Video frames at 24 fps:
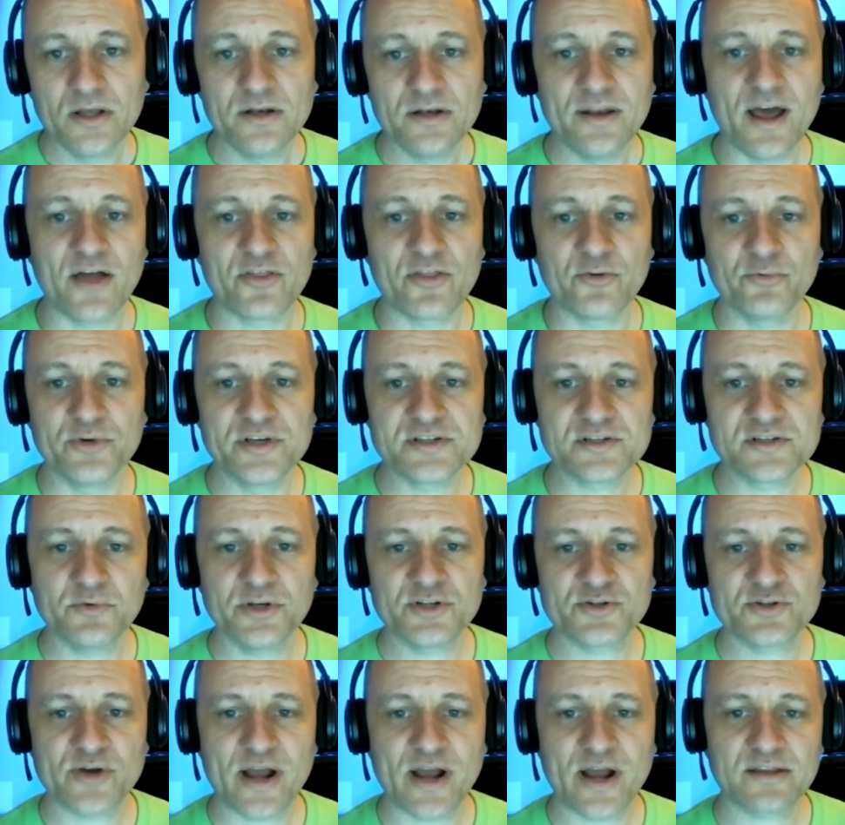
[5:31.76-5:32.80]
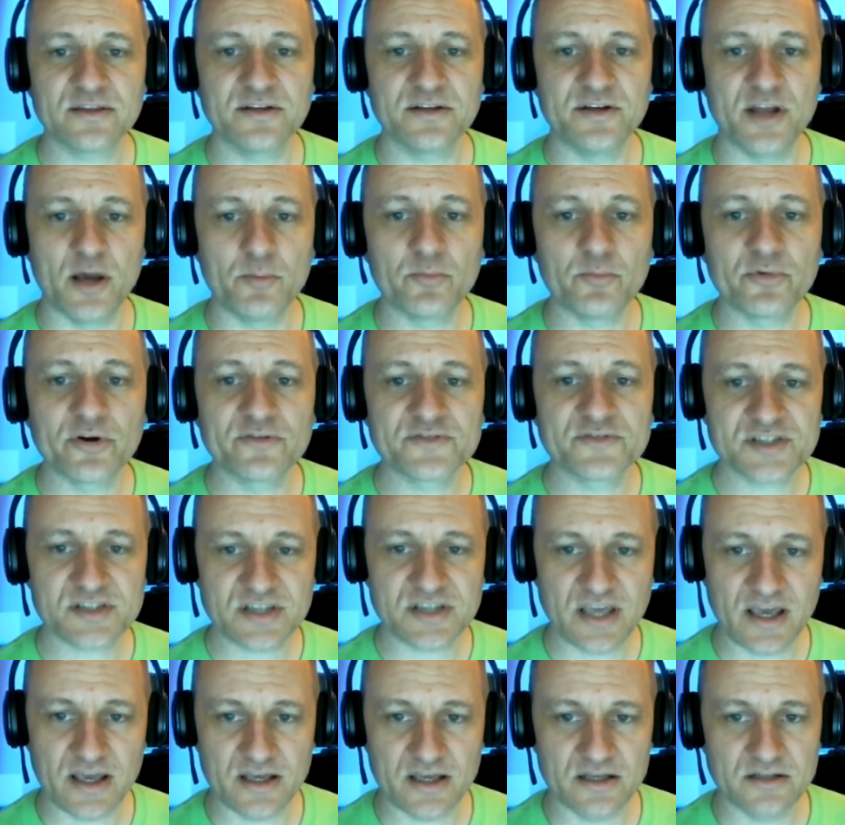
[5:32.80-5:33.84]
Now, the reason we track the number of
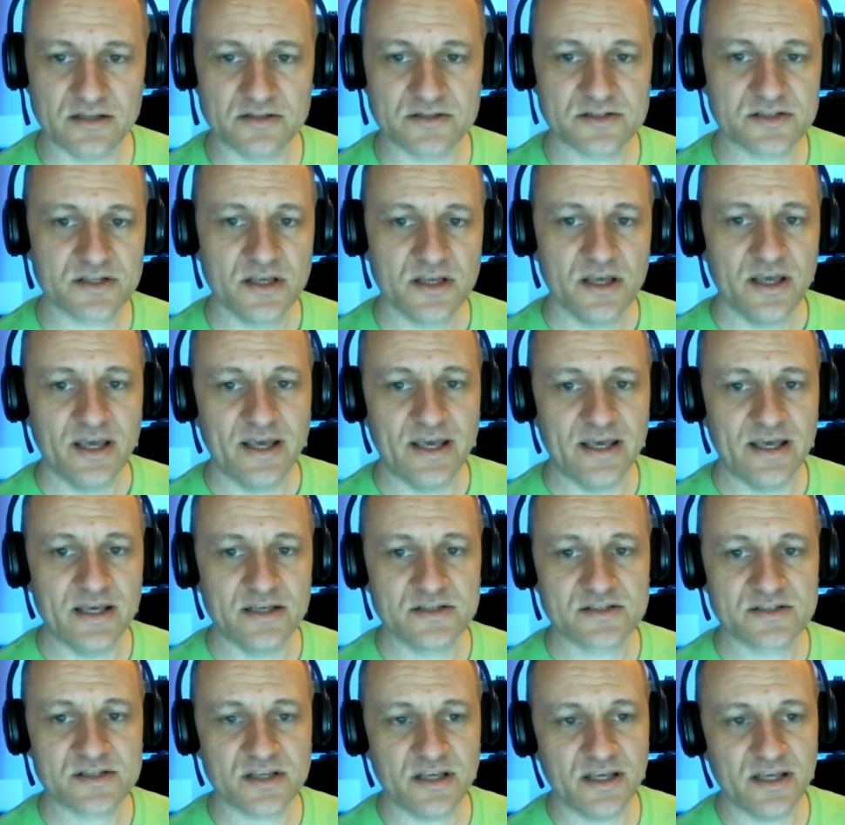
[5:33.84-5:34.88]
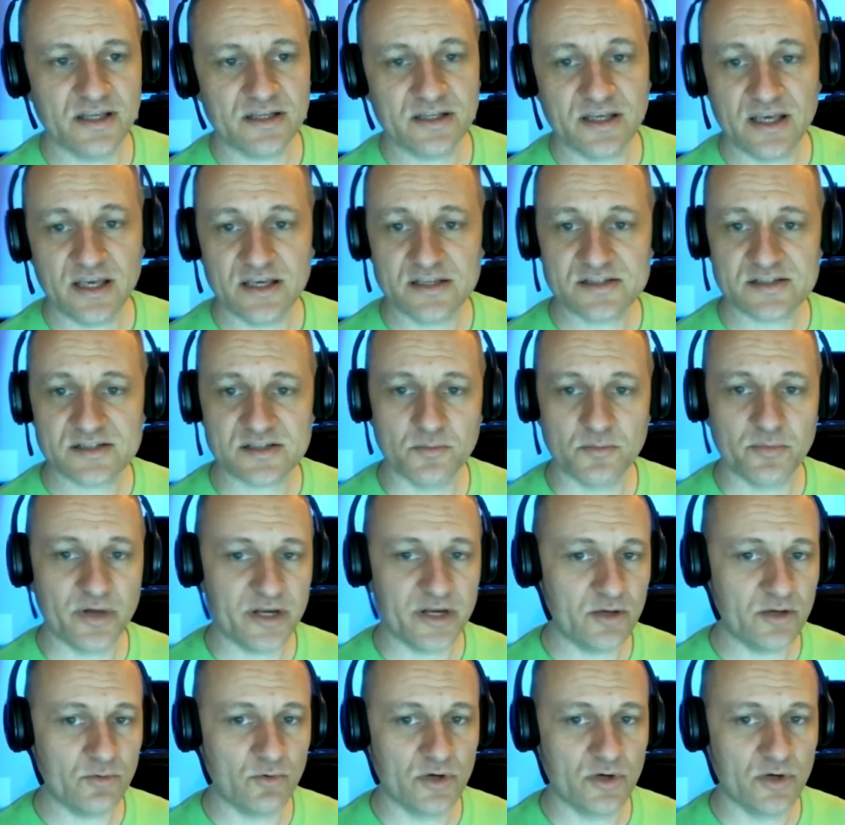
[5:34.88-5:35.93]
scans is in case
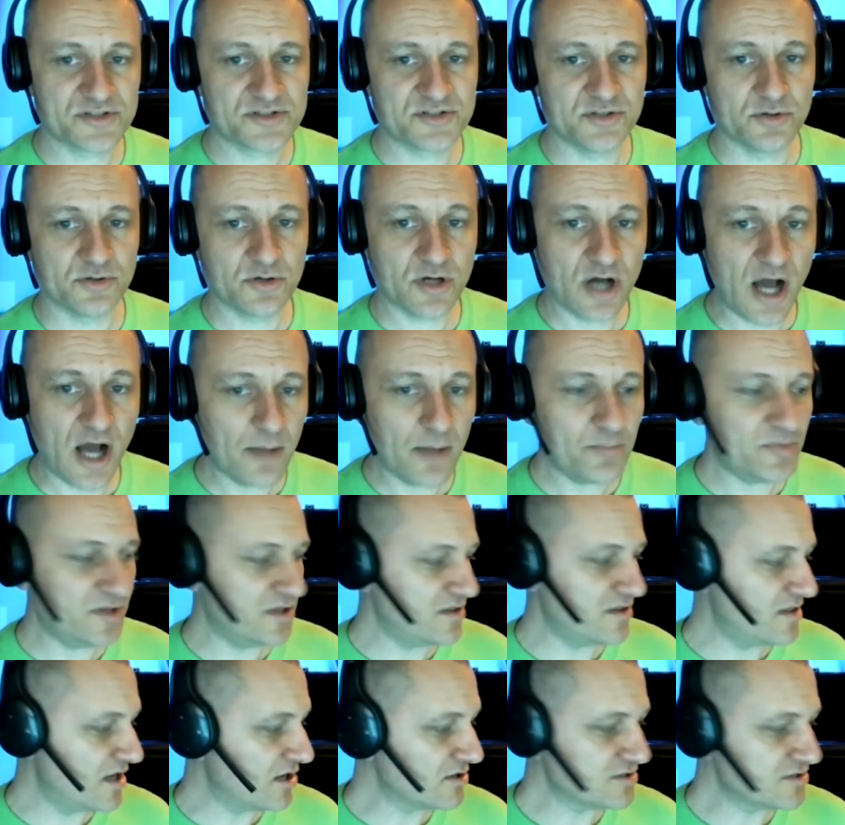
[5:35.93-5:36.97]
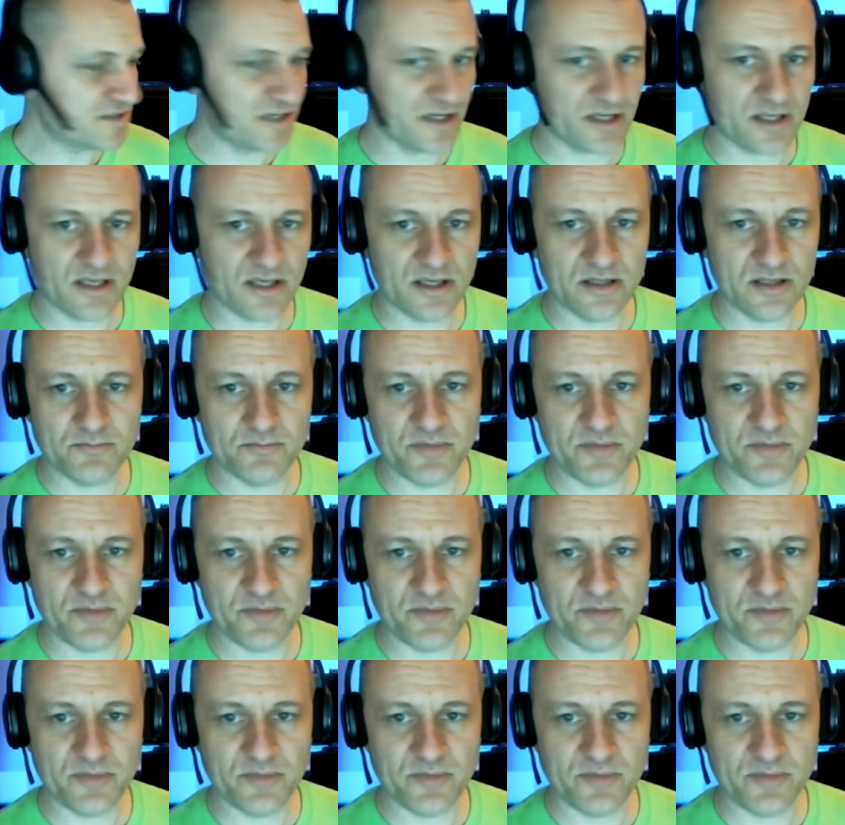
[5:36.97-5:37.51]
somebody was to copy their ticket,